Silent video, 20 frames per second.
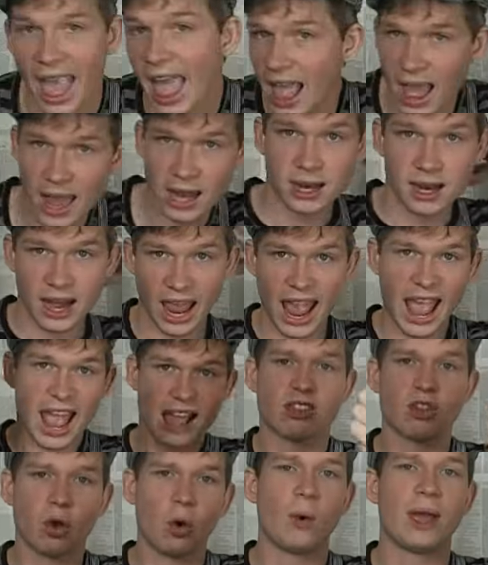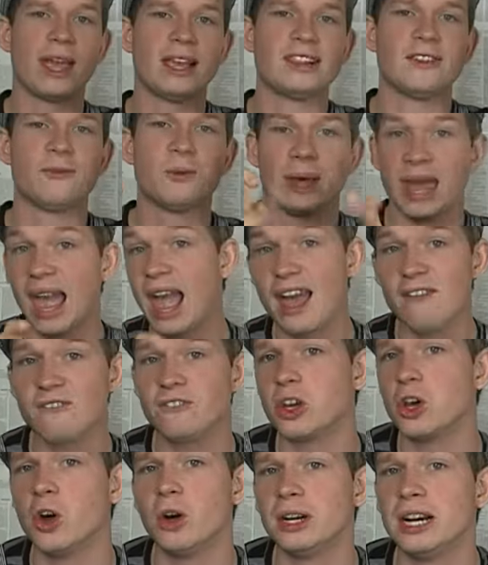and as always, if we have
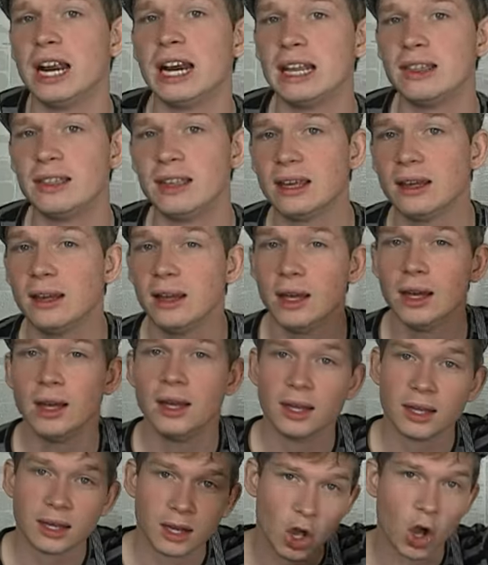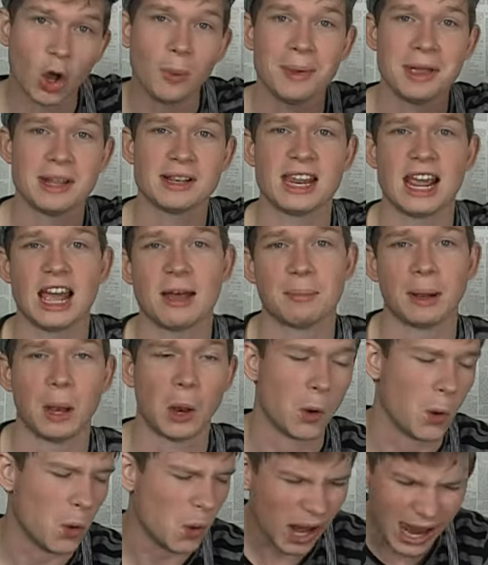forgotten anything, comment down
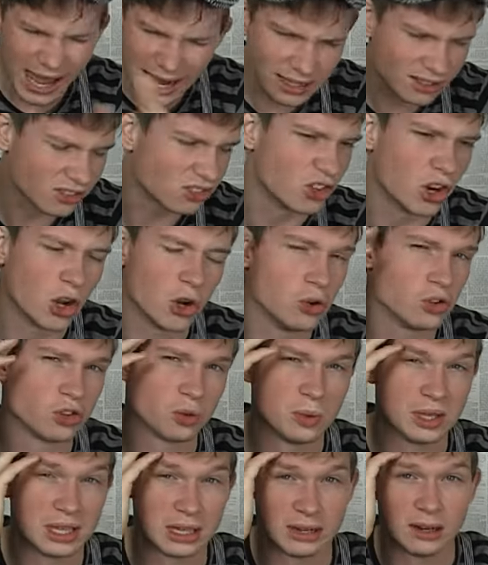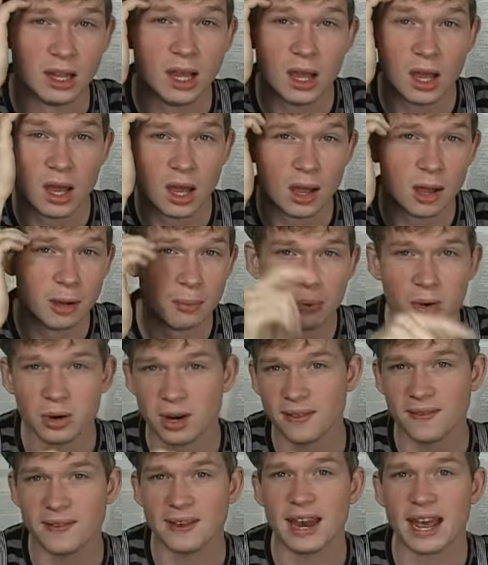below, let us know so we can put
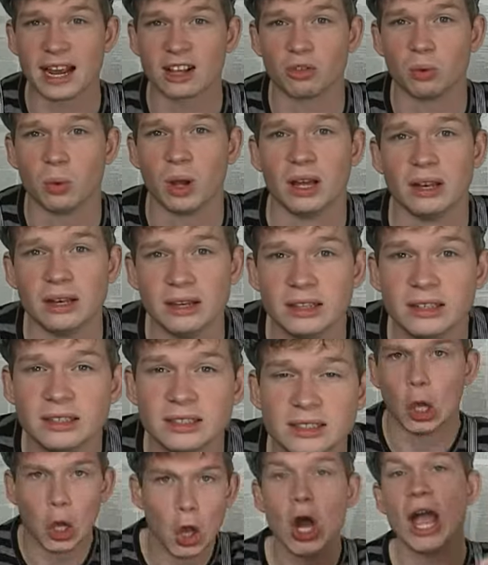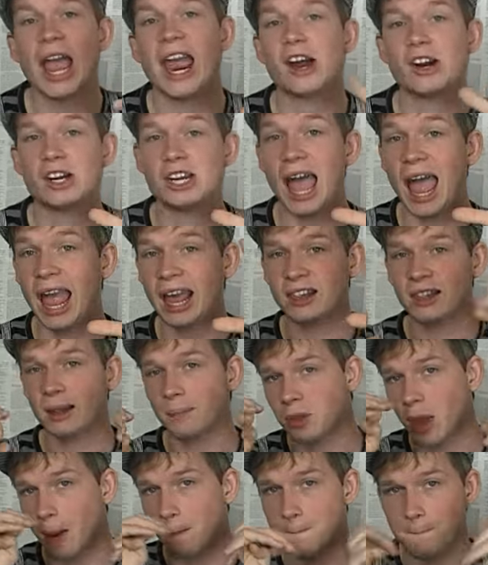in the next one. Long hair guy is up
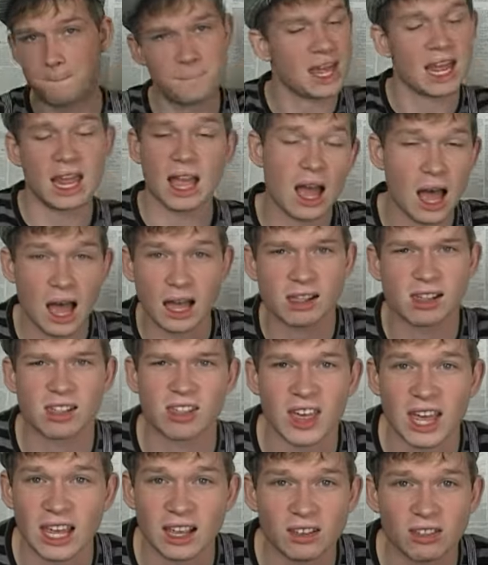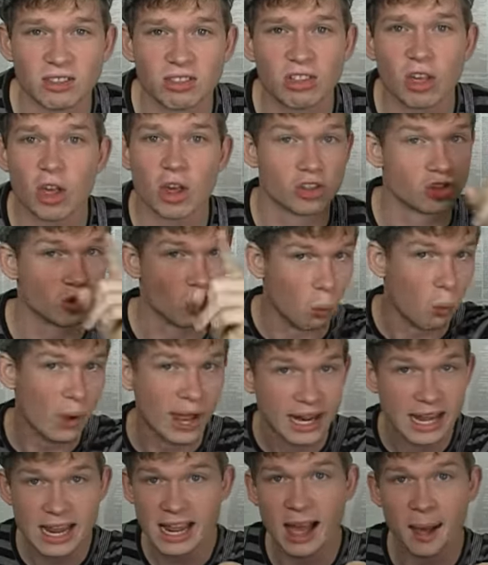to big ass things, so when
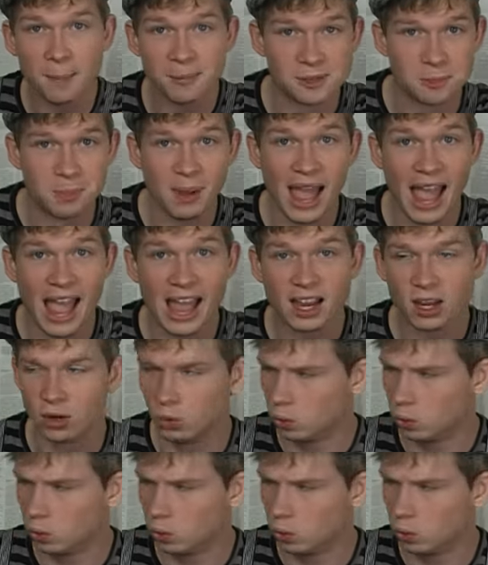he comes back,